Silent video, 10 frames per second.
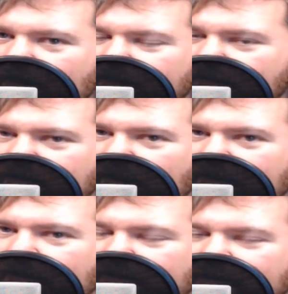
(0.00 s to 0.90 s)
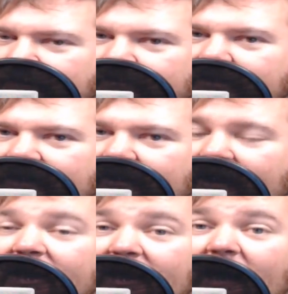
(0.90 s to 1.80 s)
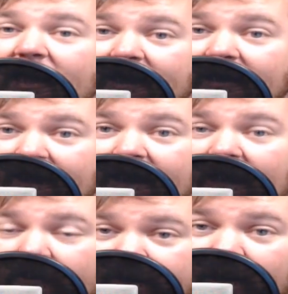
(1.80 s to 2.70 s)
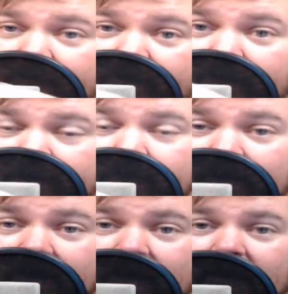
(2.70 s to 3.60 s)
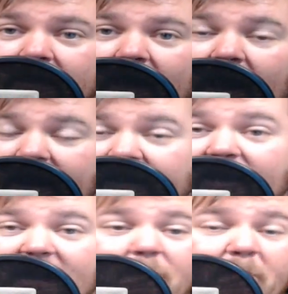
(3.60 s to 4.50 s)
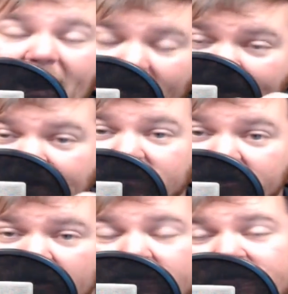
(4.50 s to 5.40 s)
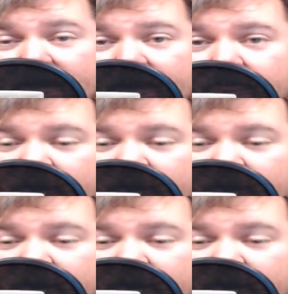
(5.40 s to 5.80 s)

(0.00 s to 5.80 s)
it. There's nothing illegal in here. And I held it up to him, and he did. He buried his nose in it and was